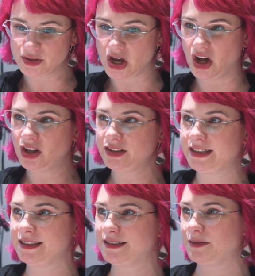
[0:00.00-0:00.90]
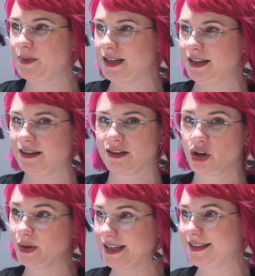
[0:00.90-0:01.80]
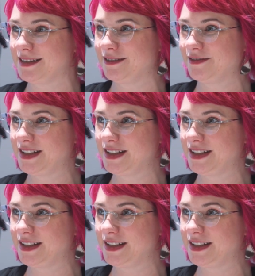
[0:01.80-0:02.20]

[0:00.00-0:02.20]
all need to be cohesive.